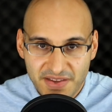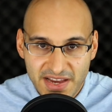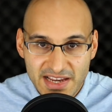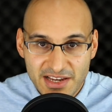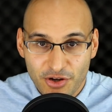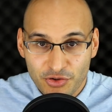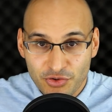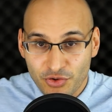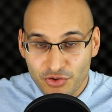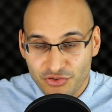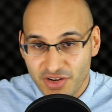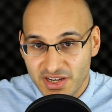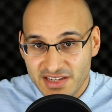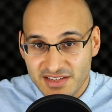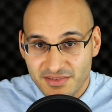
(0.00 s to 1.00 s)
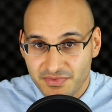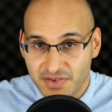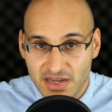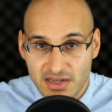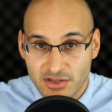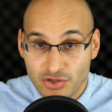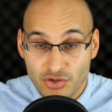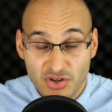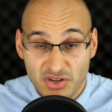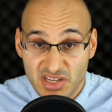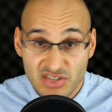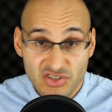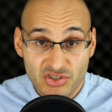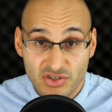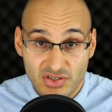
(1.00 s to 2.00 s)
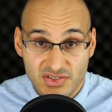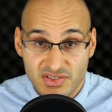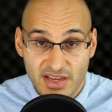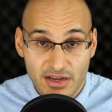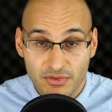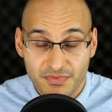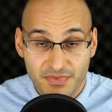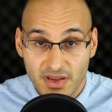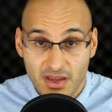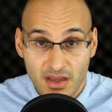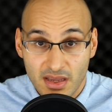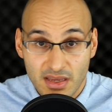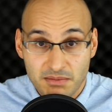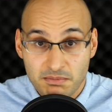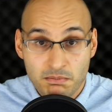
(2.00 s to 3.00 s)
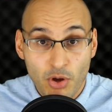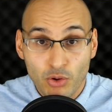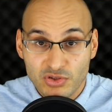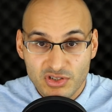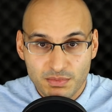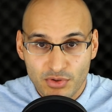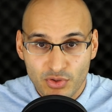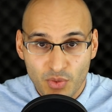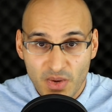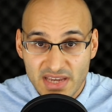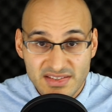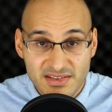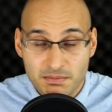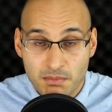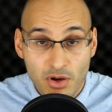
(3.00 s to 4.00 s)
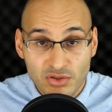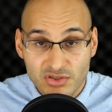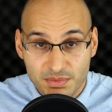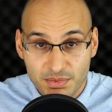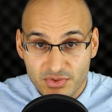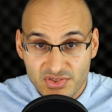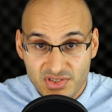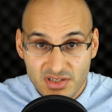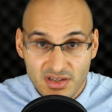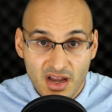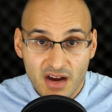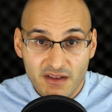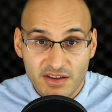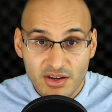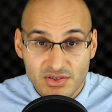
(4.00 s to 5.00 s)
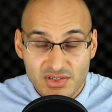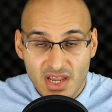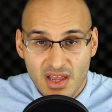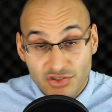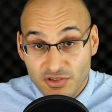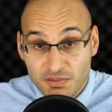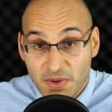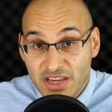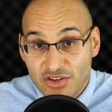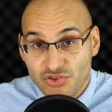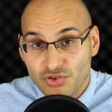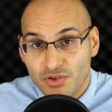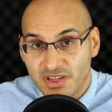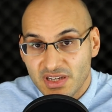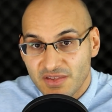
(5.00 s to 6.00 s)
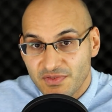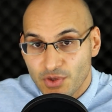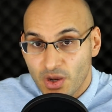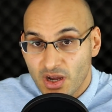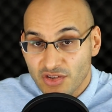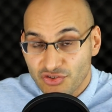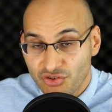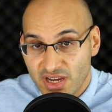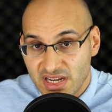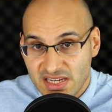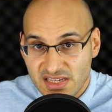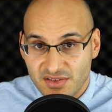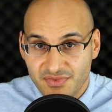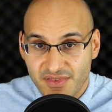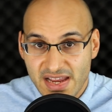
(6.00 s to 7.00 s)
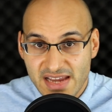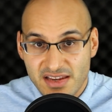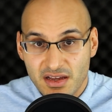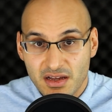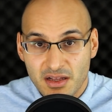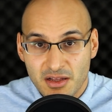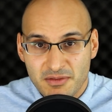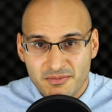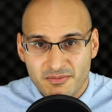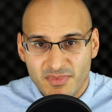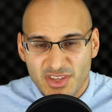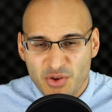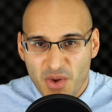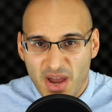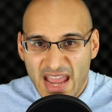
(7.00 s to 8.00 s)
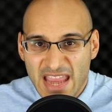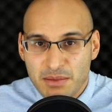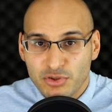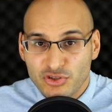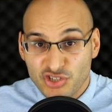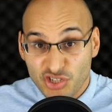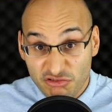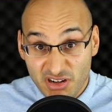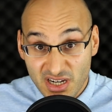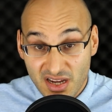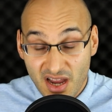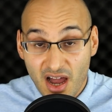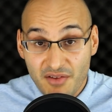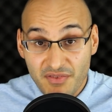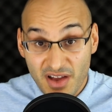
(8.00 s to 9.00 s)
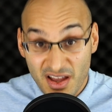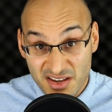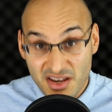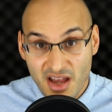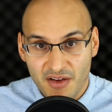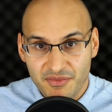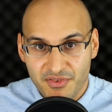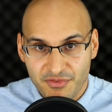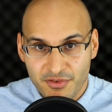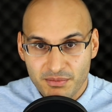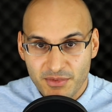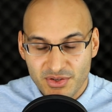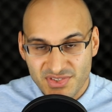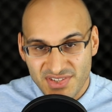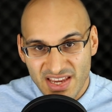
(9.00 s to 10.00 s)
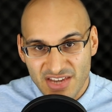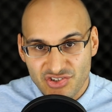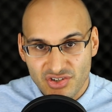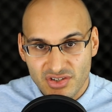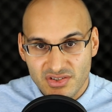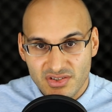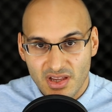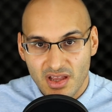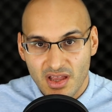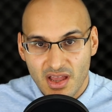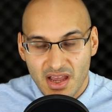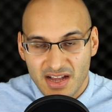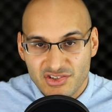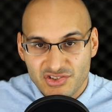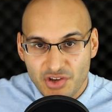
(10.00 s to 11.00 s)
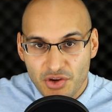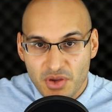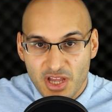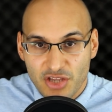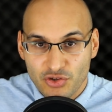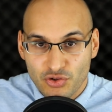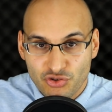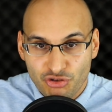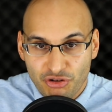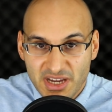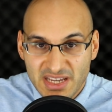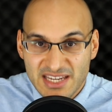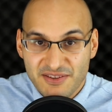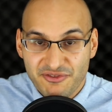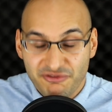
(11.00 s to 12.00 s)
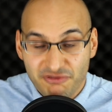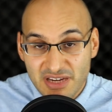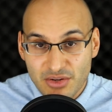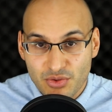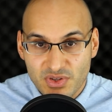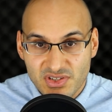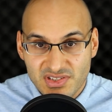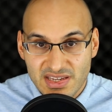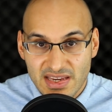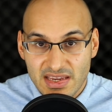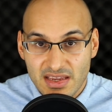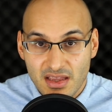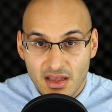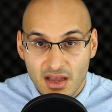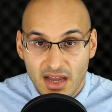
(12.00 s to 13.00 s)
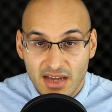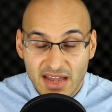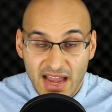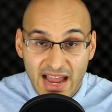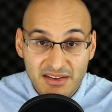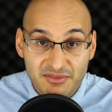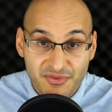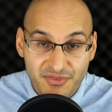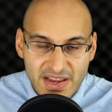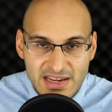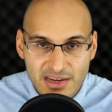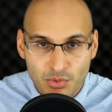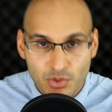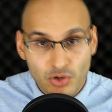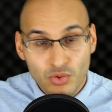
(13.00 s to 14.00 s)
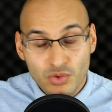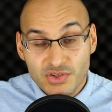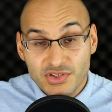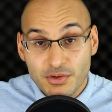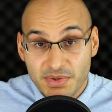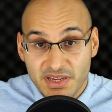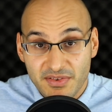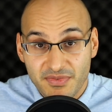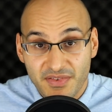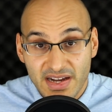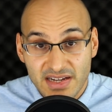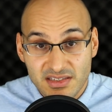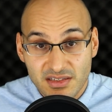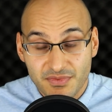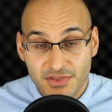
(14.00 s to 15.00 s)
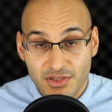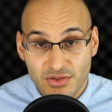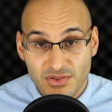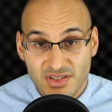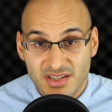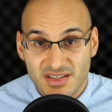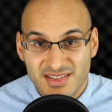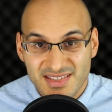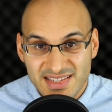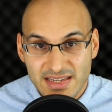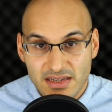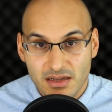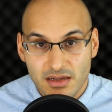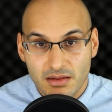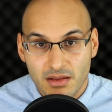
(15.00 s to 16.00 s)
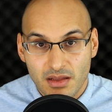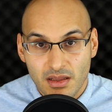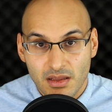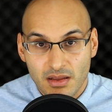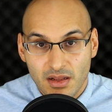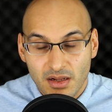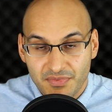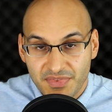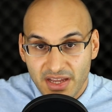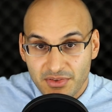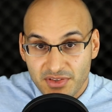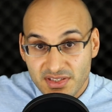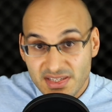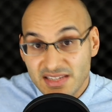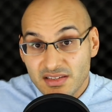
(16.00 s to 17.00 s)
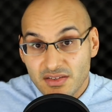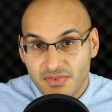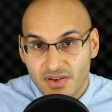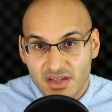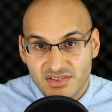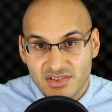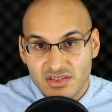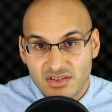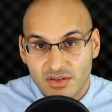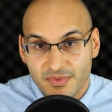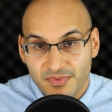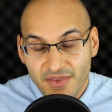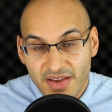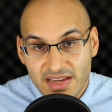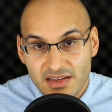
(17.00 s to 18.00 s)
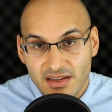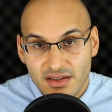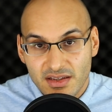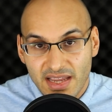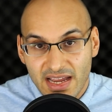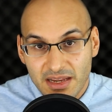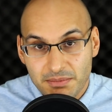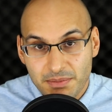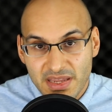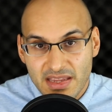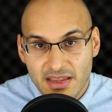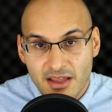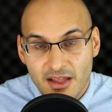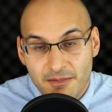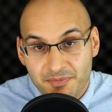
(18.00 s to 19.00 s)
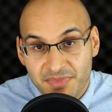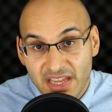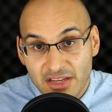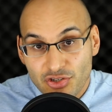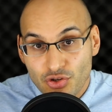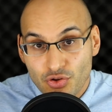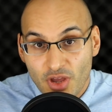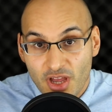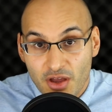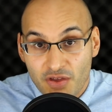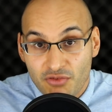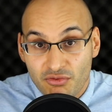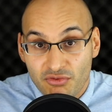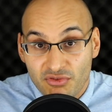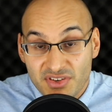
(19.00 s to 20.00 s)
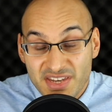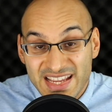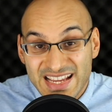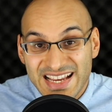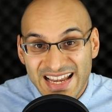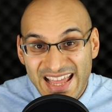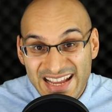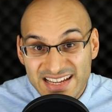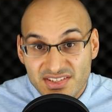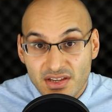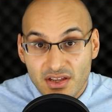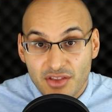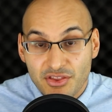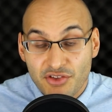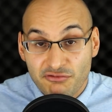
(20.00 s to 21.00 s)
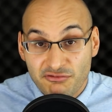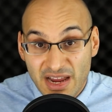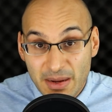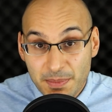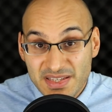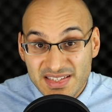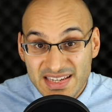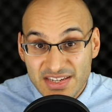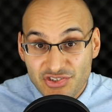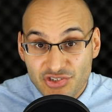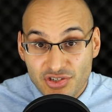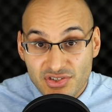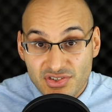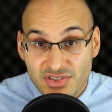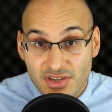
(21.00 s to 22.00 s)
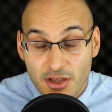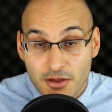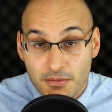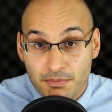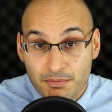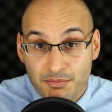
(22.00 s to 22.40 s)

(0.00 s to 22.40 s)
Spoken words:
to failure or not training to failure, you can injure yourself in multiple ways, in multiple scenarios. Just make sure that if you are training to failure, you are able to recover enough from those sessions. And so your training frequency and failure will also be a factor for you to consider. Now, the disadvantage of failure can be that you neglect the repetitions